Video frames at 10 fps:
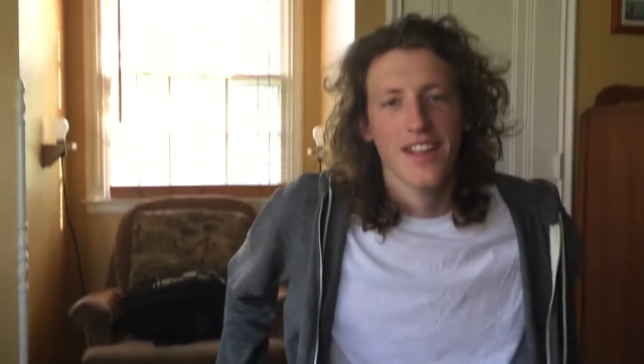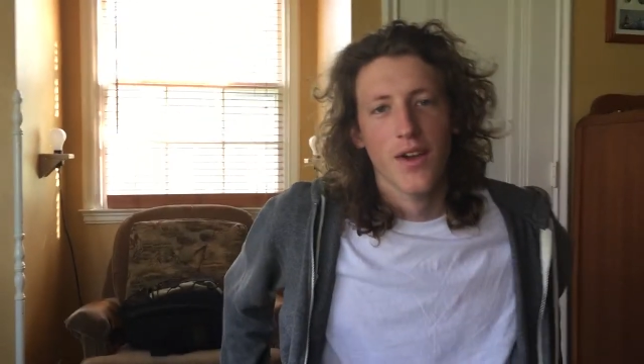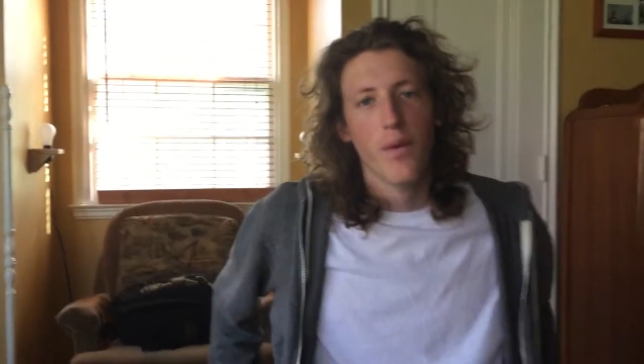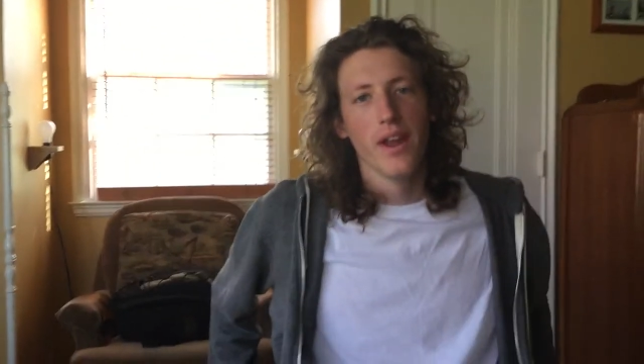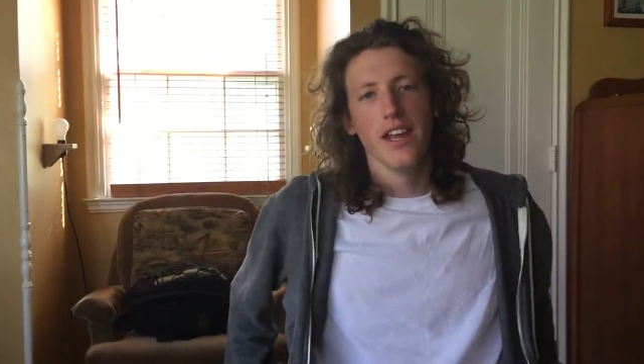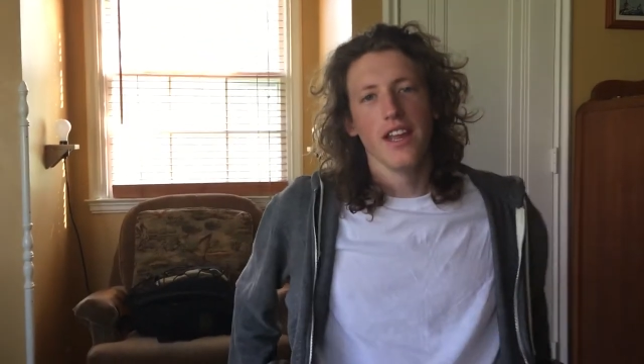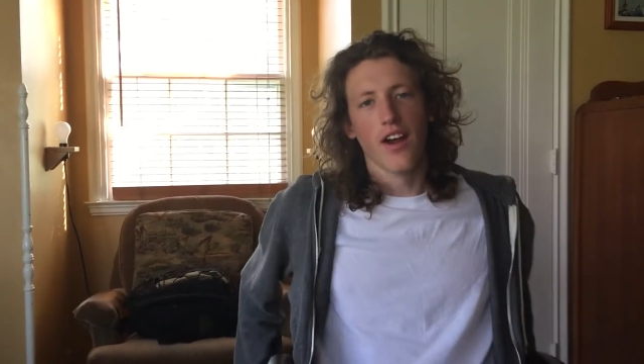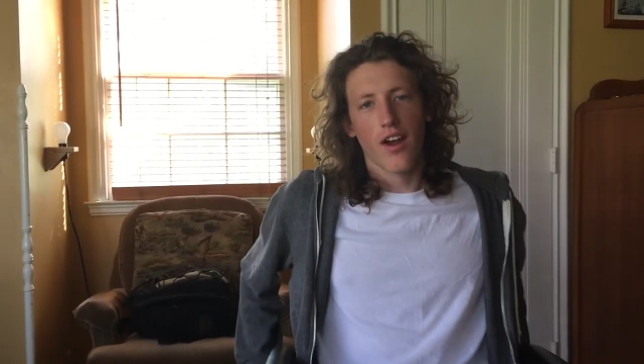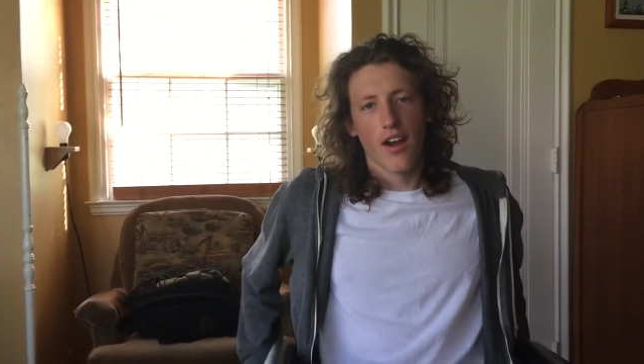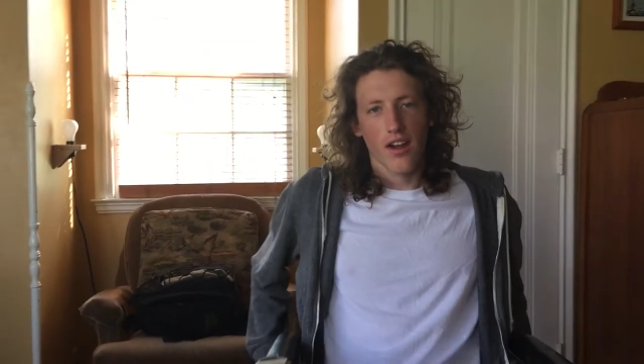We
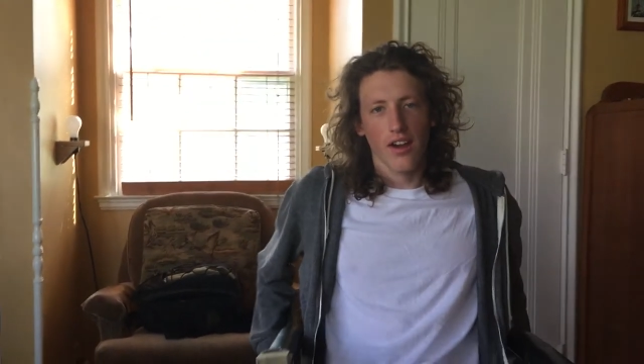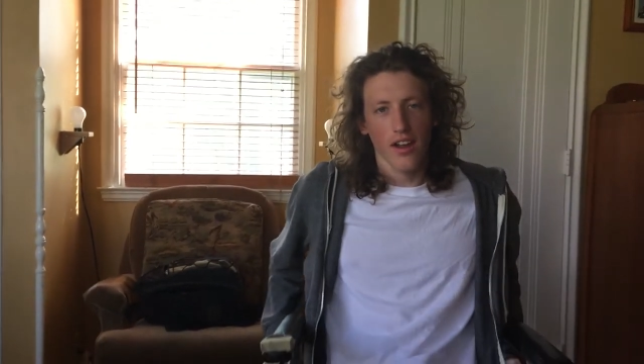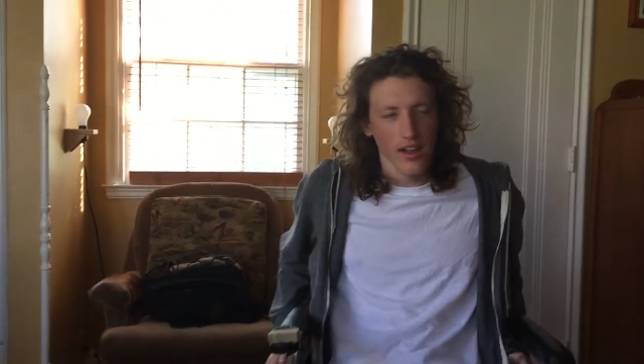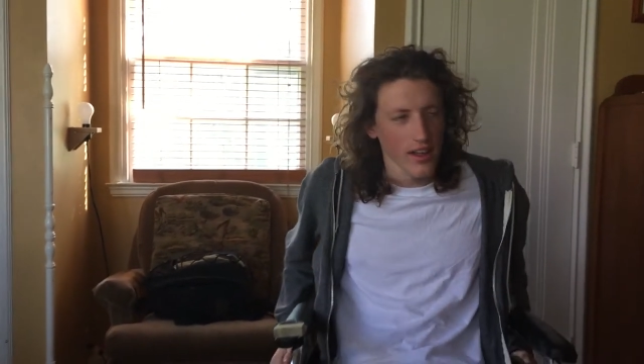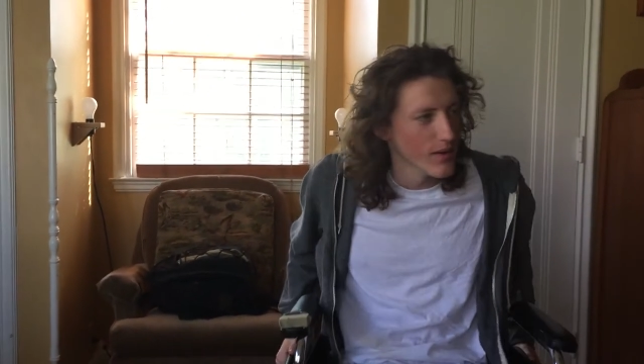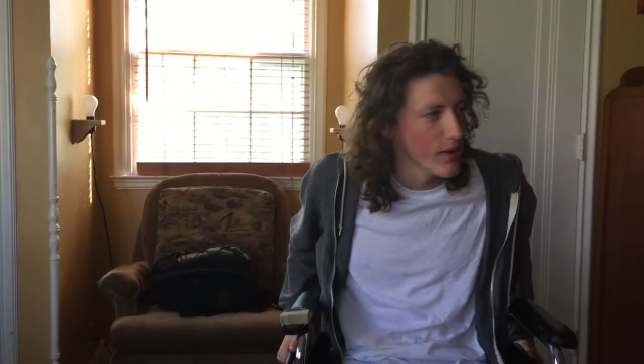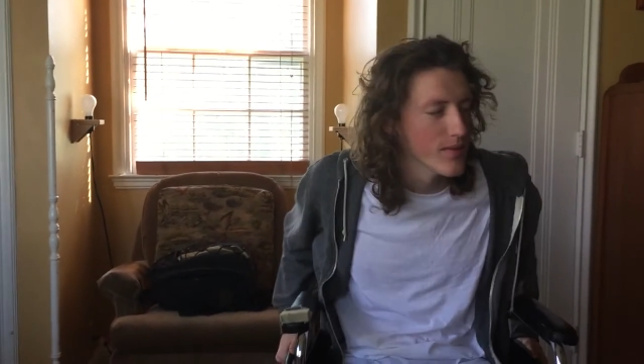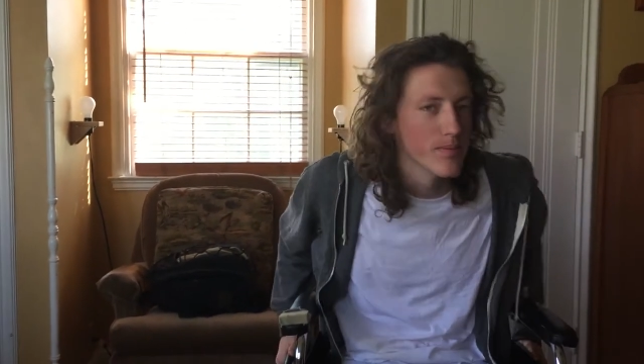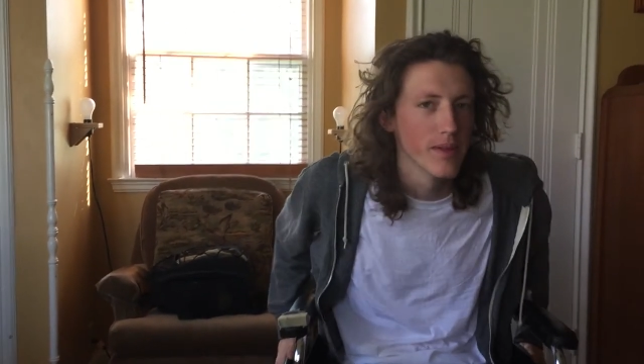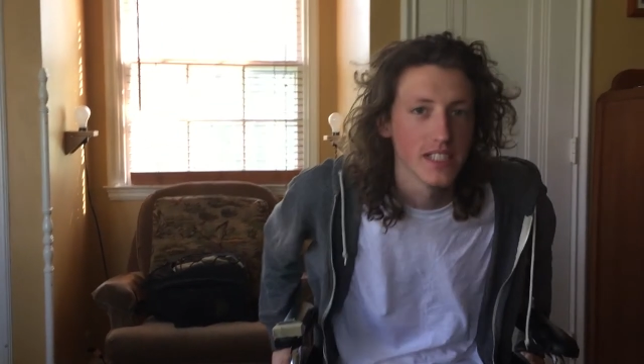are. We have a
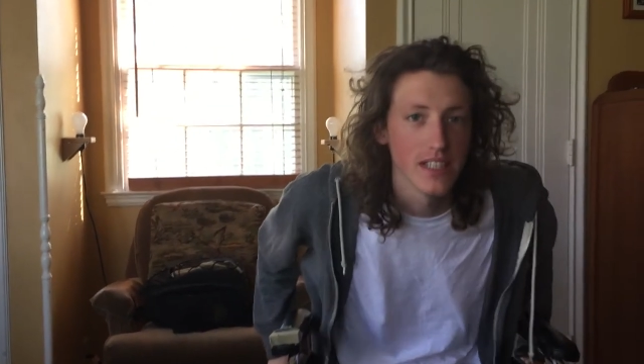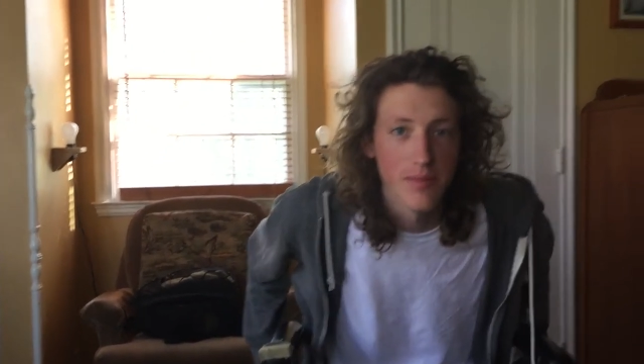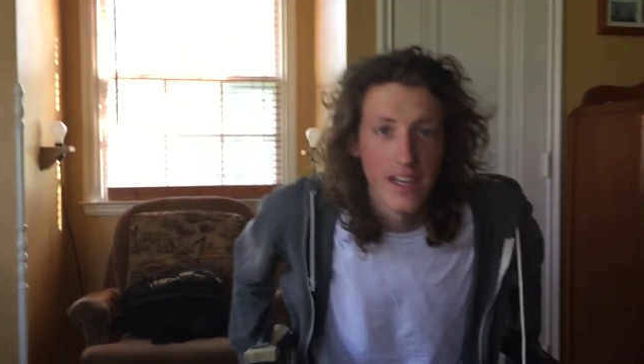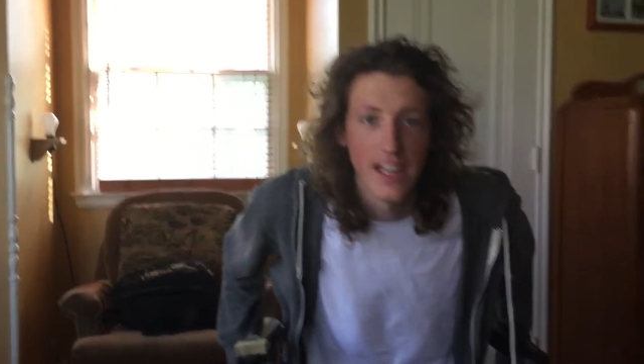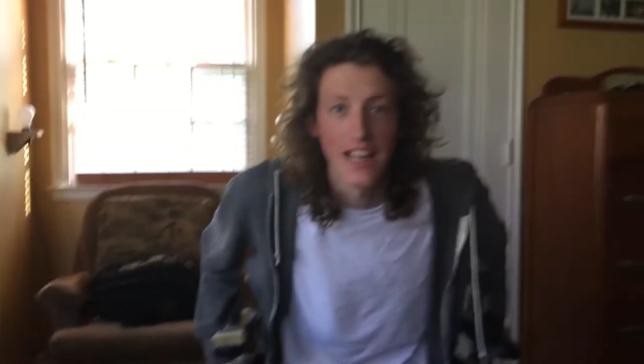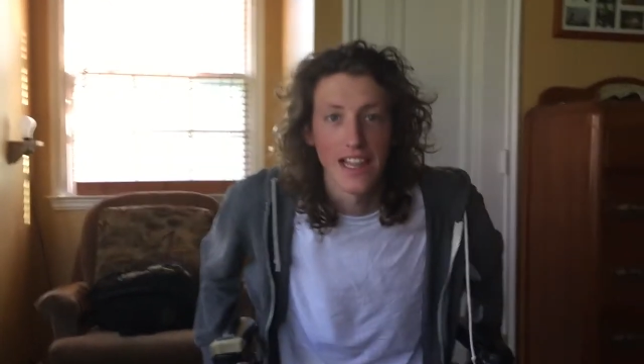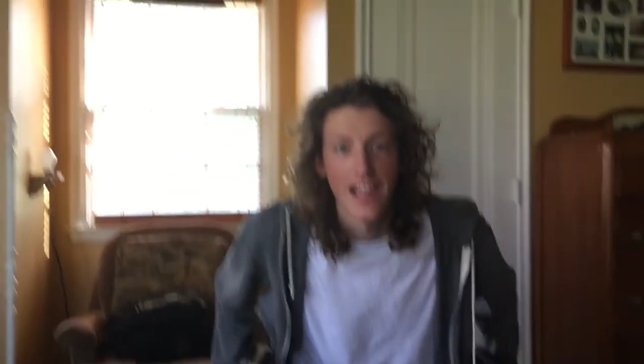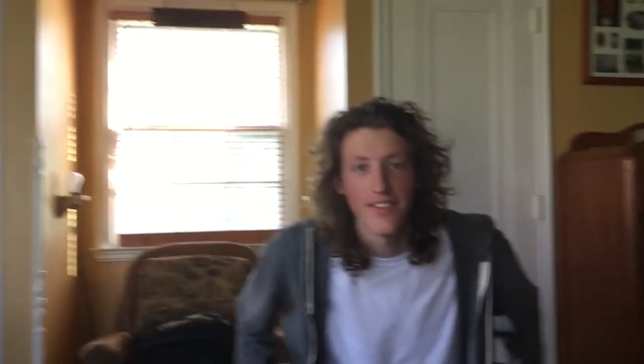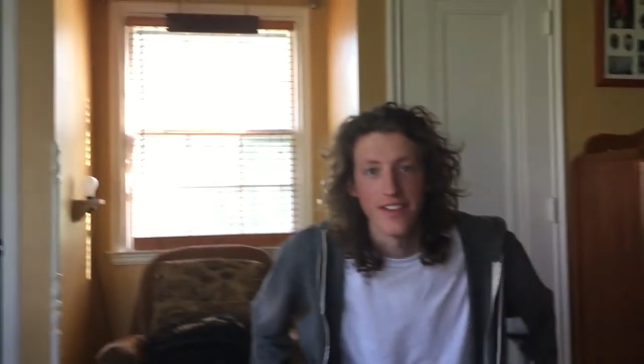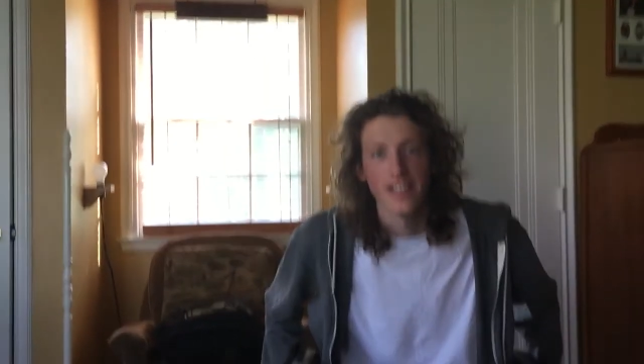business meeting at
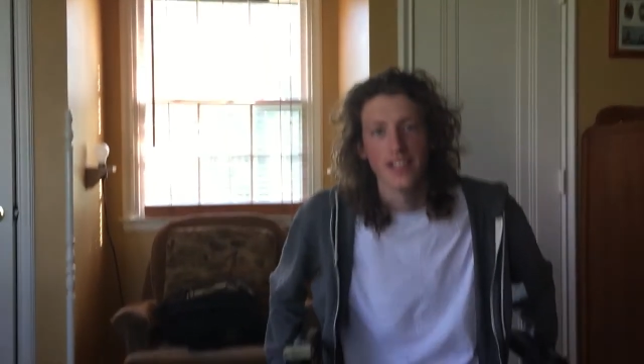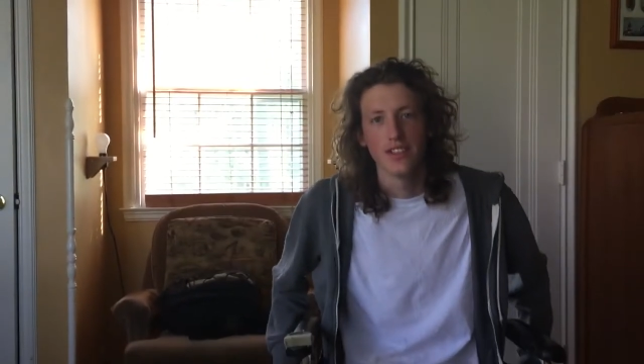11,